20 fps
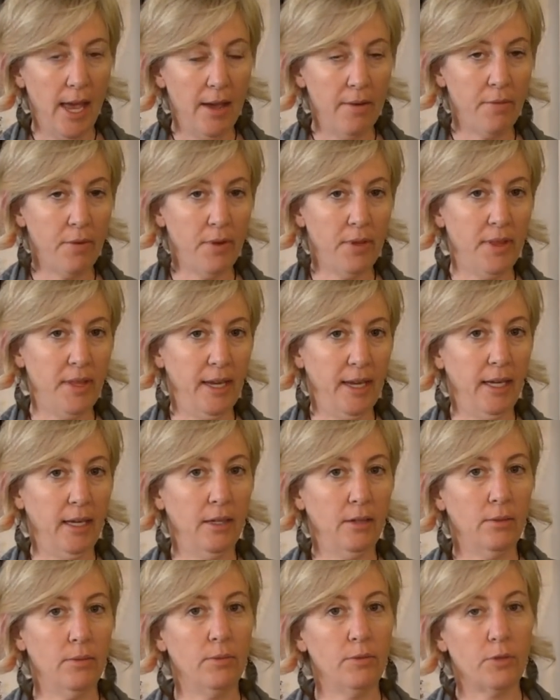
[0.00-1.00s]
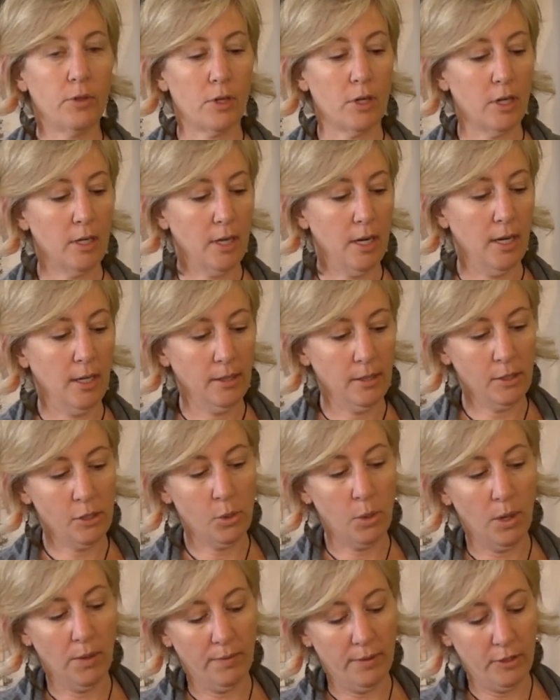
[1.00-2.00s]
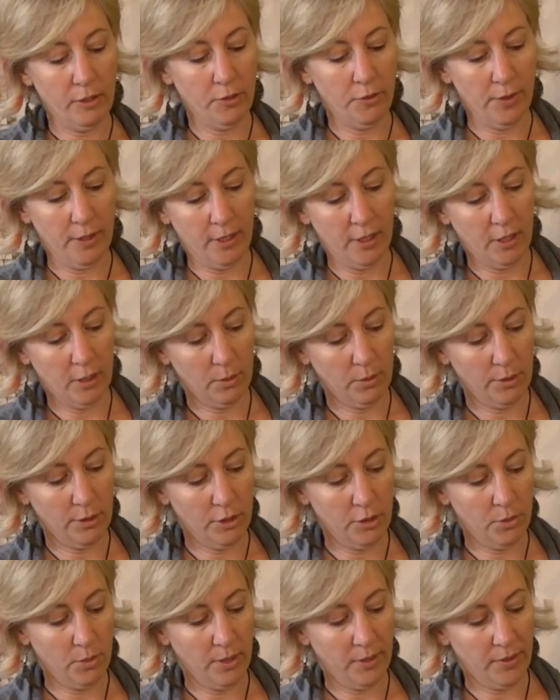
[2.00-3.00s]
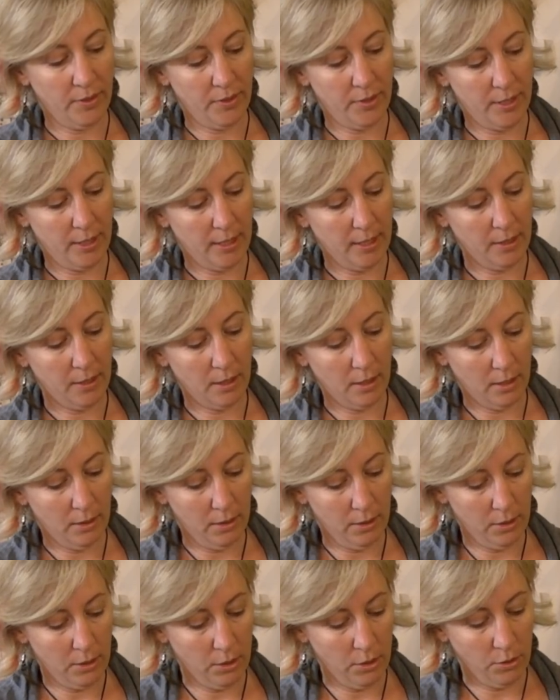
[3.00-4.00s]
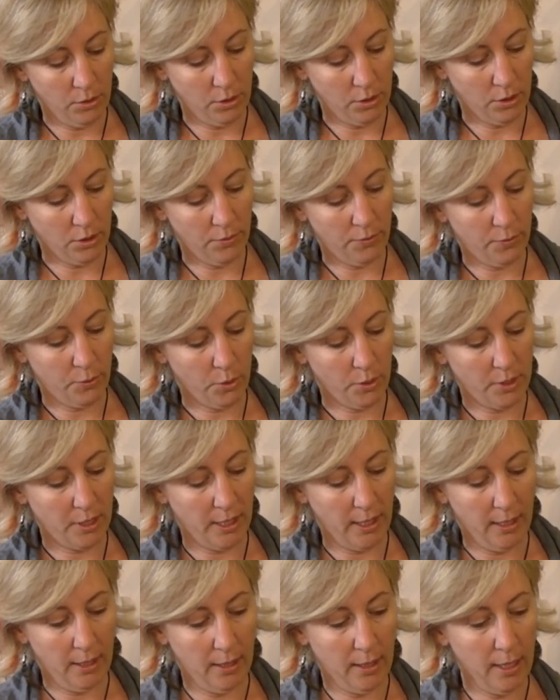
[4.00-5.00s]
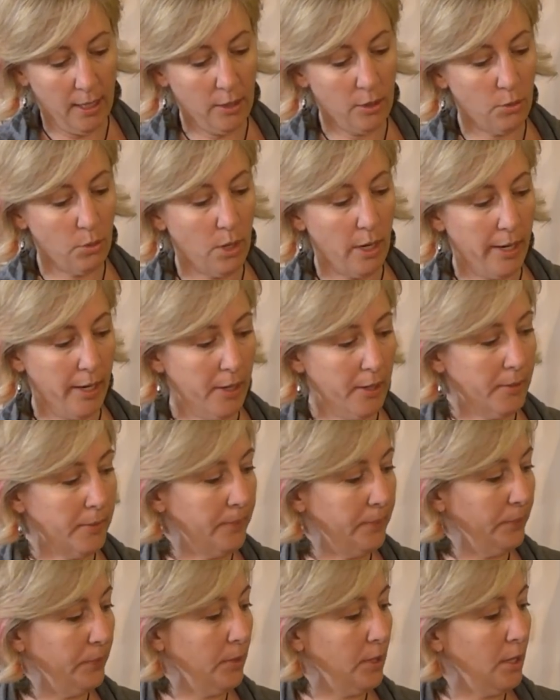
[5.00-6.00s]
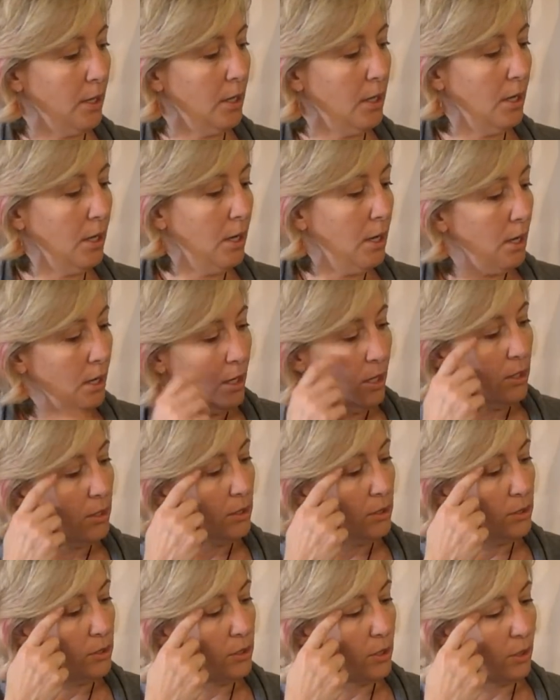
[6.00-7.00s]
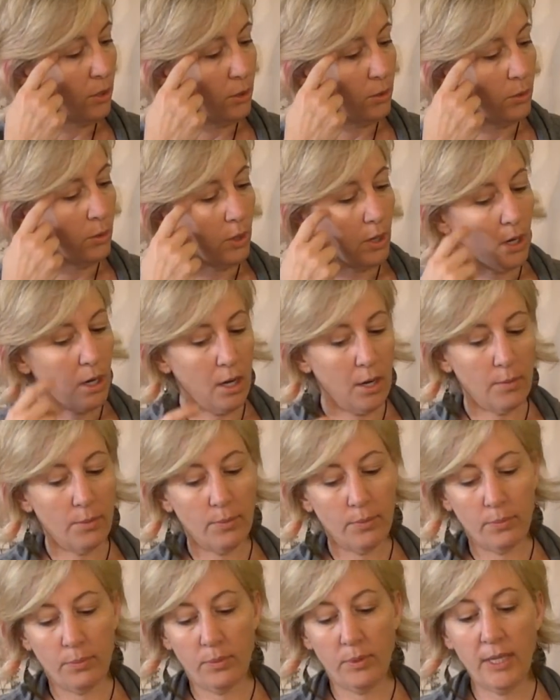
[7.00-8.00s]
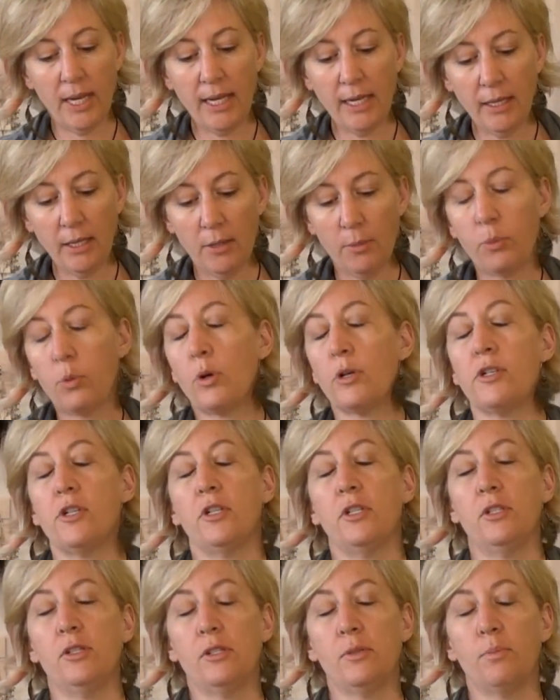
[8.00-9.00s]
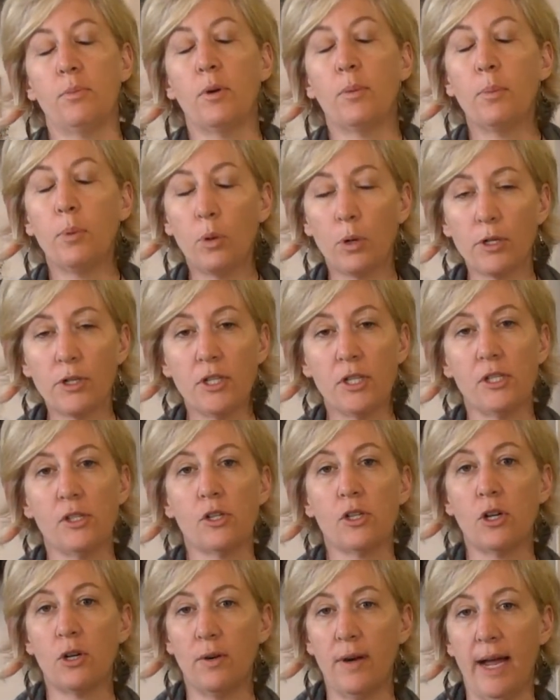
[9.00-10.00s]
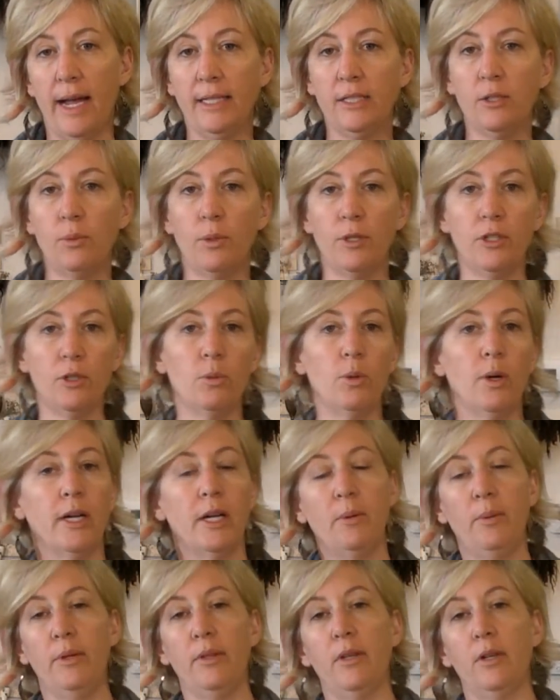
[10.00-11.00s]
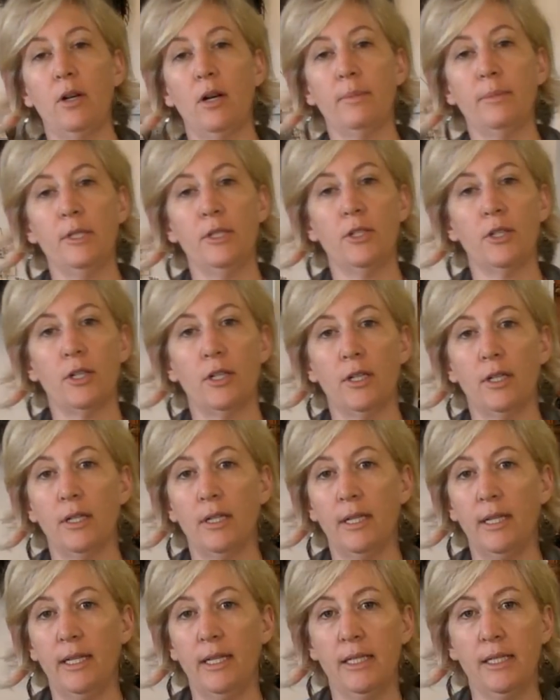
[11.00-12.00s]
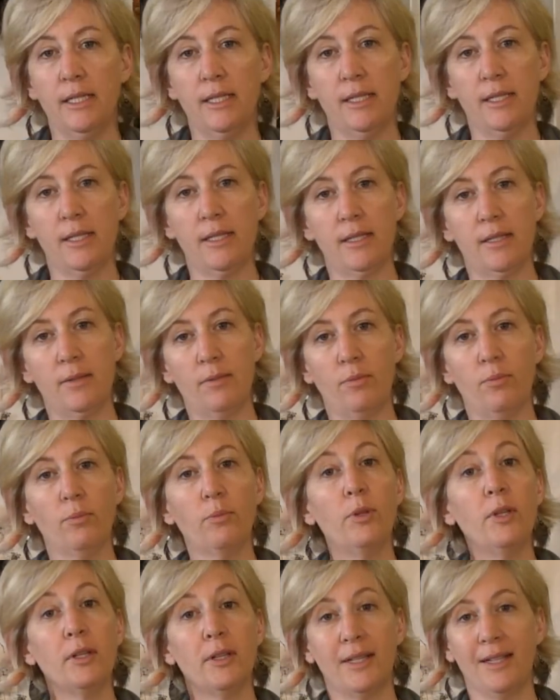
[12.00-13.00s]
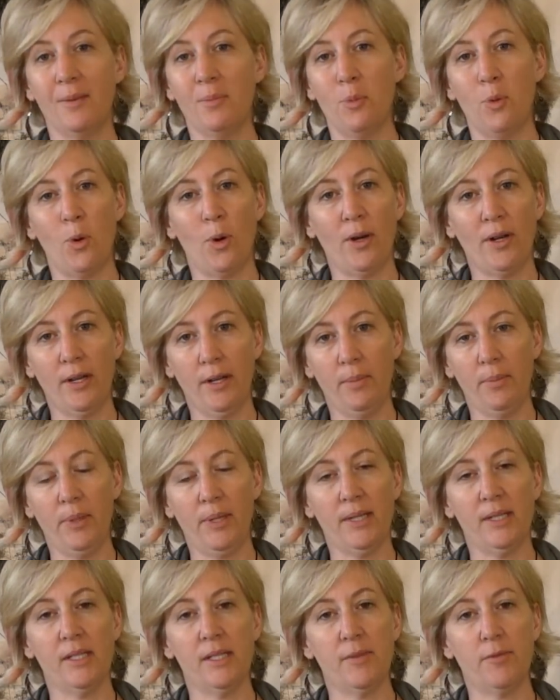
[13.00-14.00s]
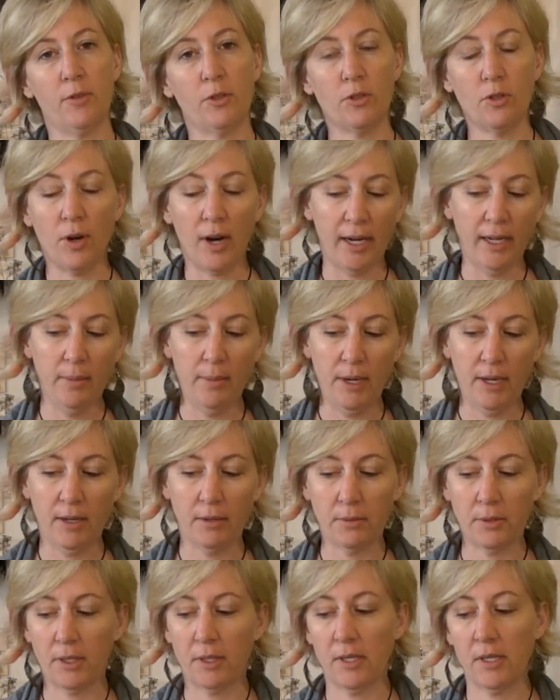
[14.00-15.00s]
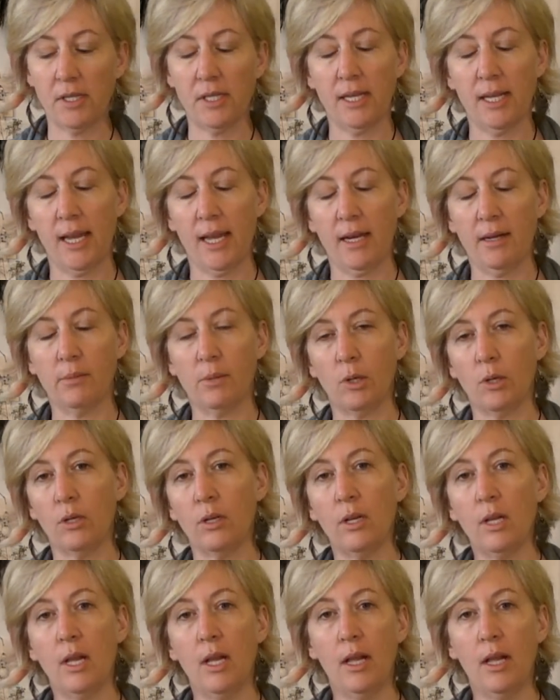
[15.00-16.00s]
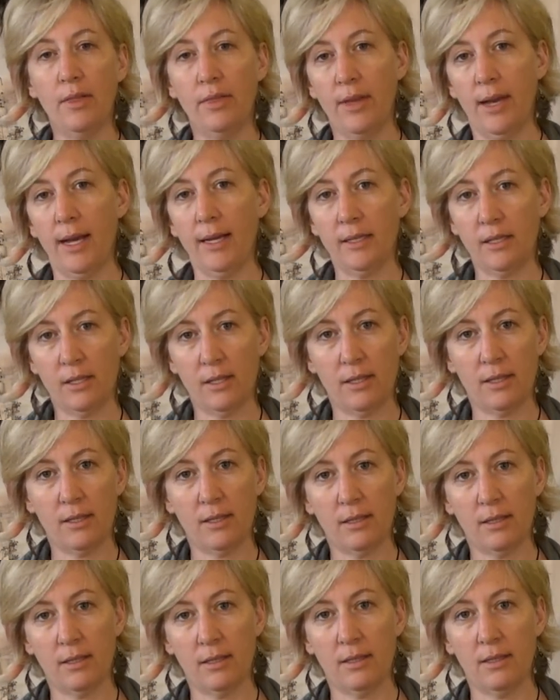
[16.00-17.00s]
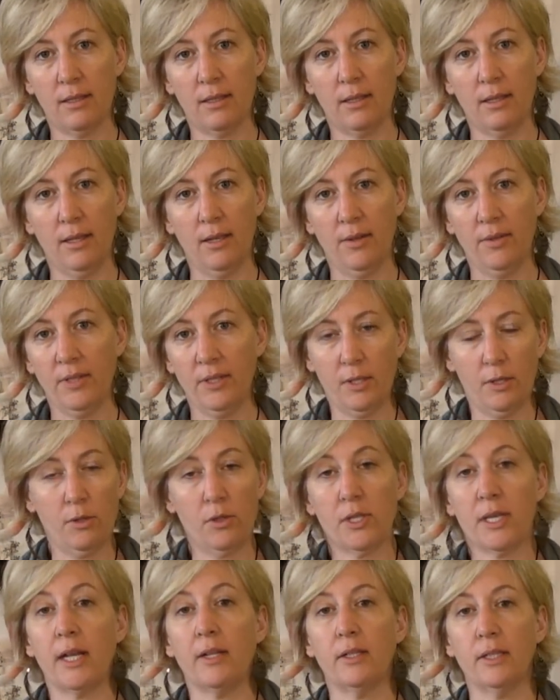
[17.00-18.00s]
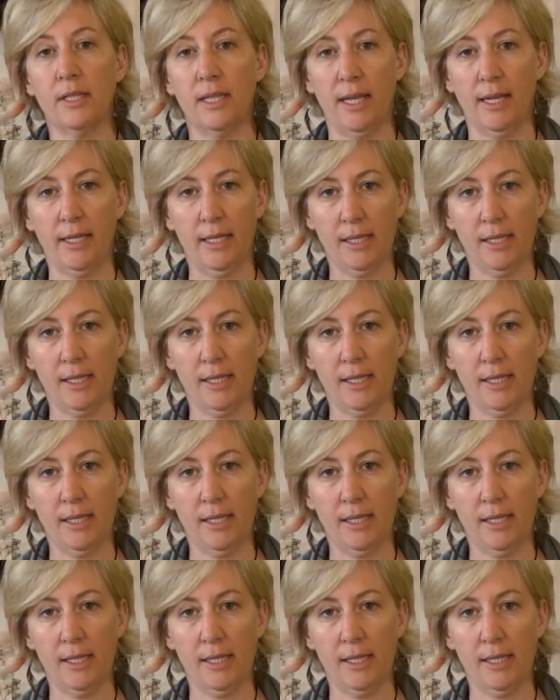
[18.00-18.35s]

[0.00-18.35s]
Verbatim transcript: everything for uh, a twelve inch figure, which is what this is, and this uses the fourteen gauge wire. So uh, getting the portions, proportions correct when you're working with an armature is really important, because if you're trying to make a realistic animal, that's, you know, that's their skeleton,